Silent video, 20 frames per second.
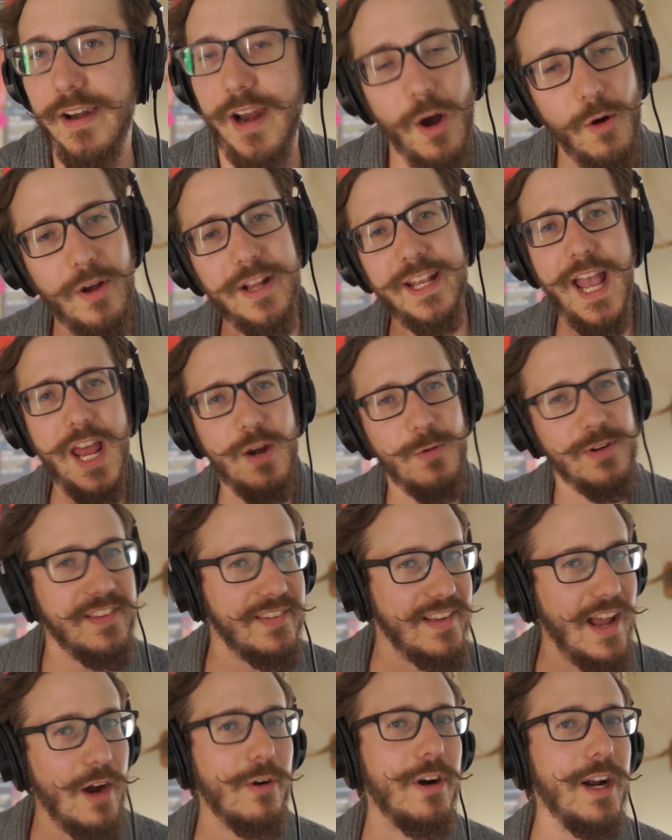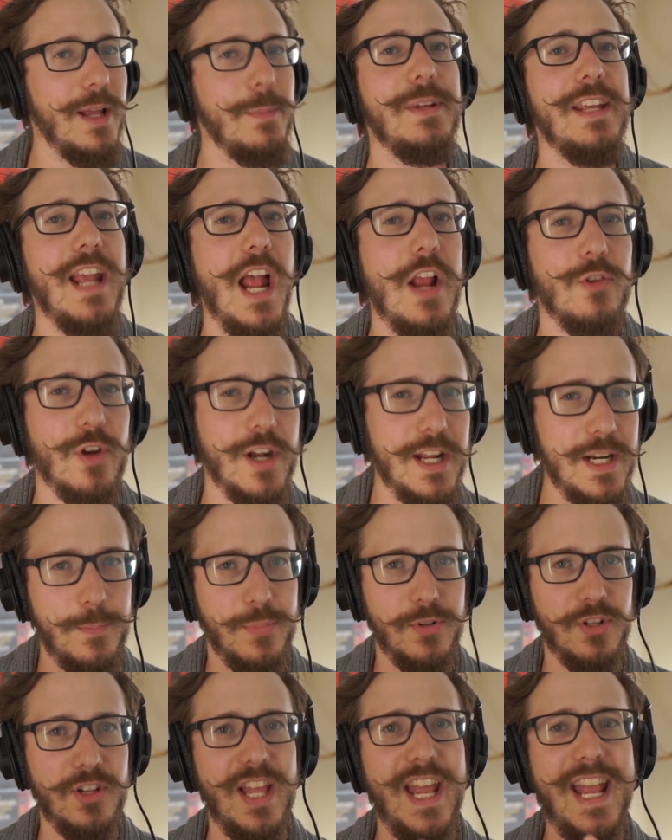Now again, with Sour IPAs, you're kind
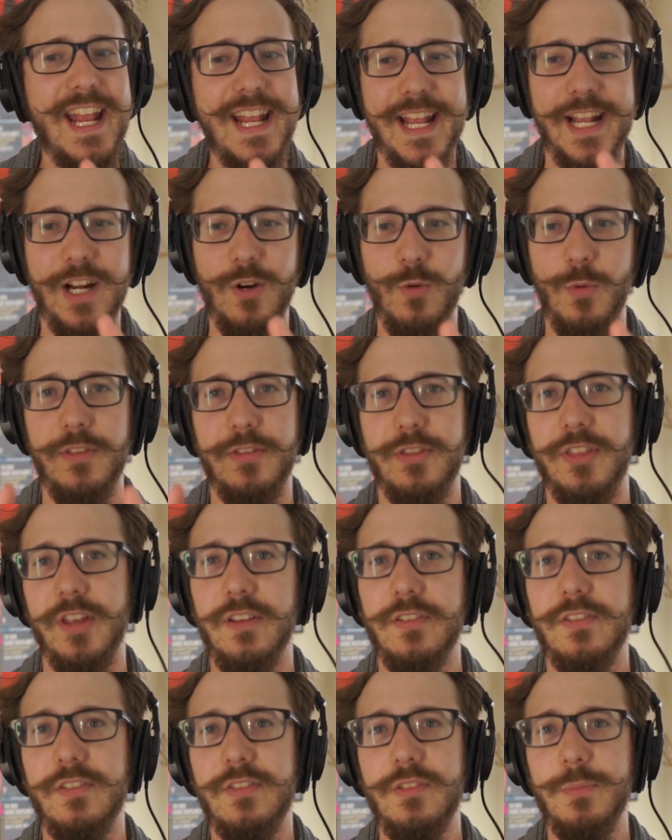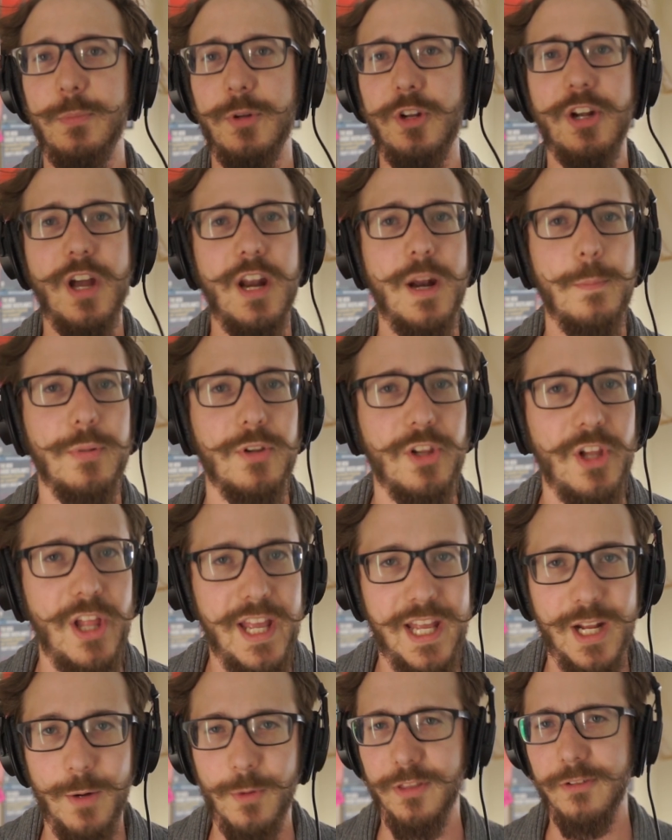of playing with this, but you're kind of
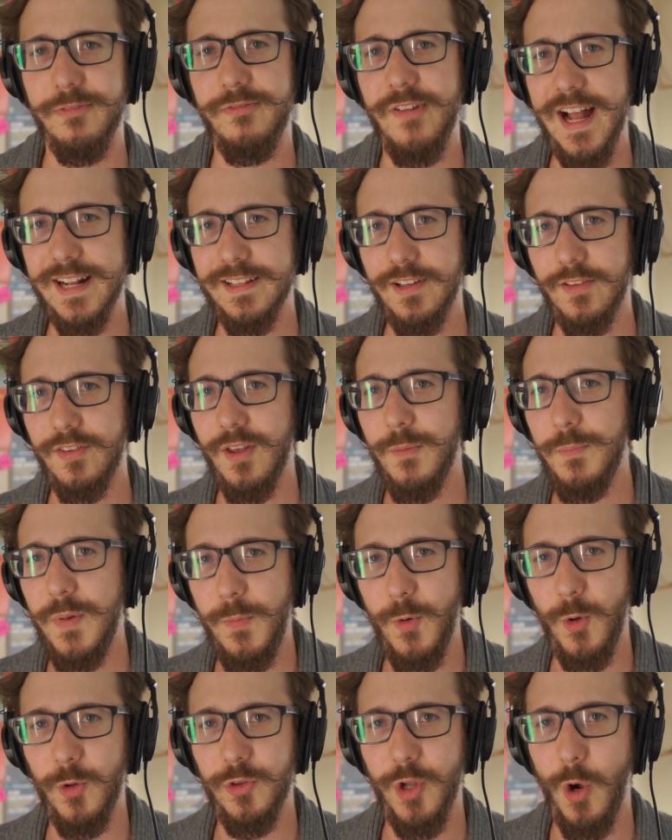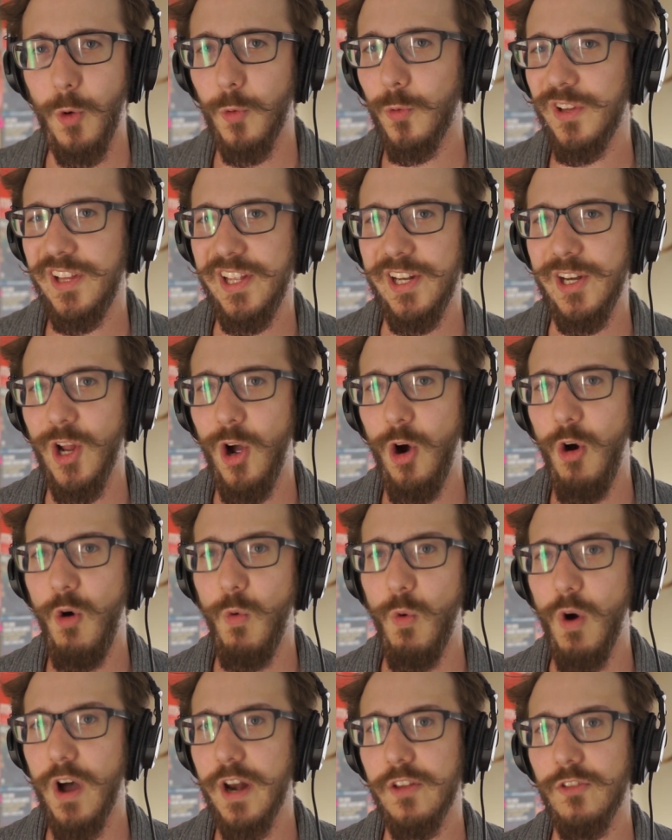playing with the fact that some people don't really know
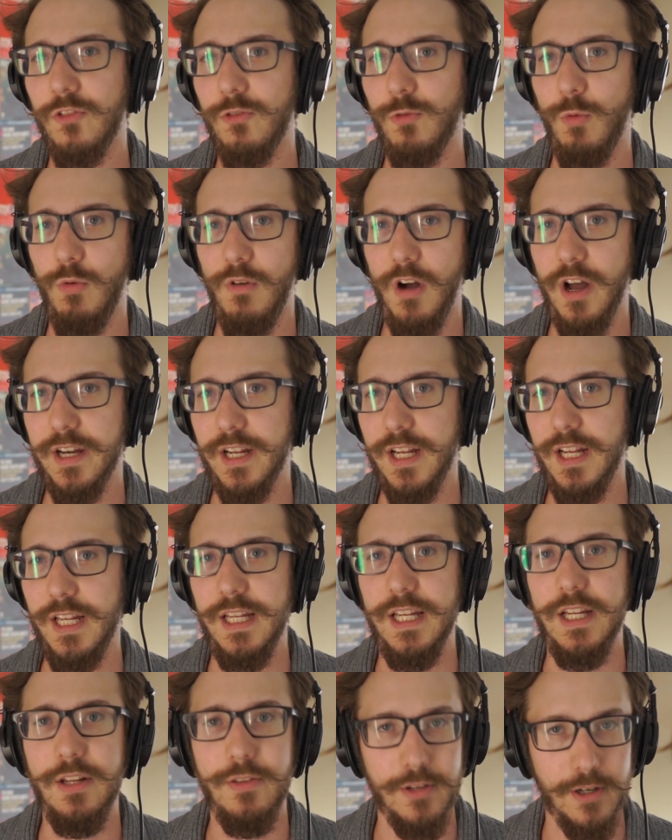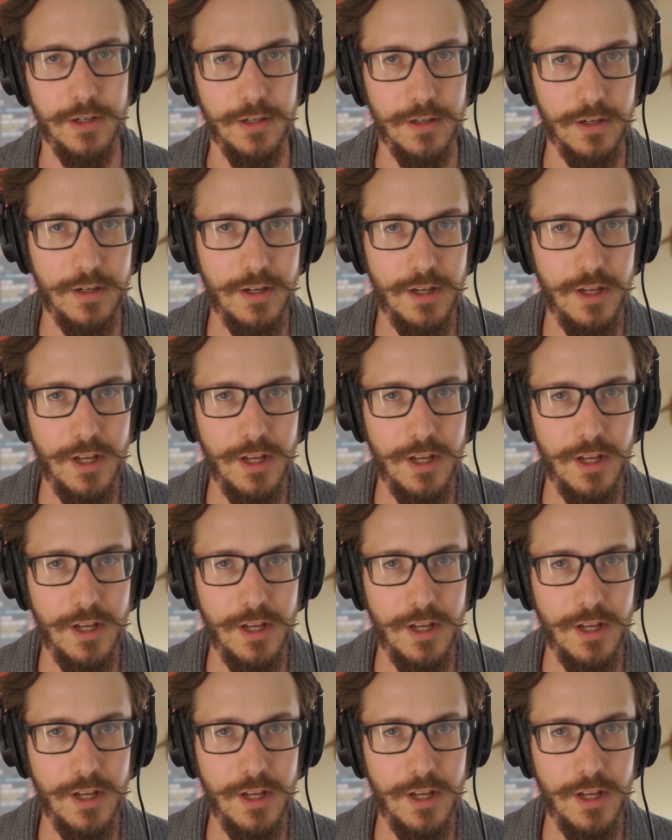what is what either.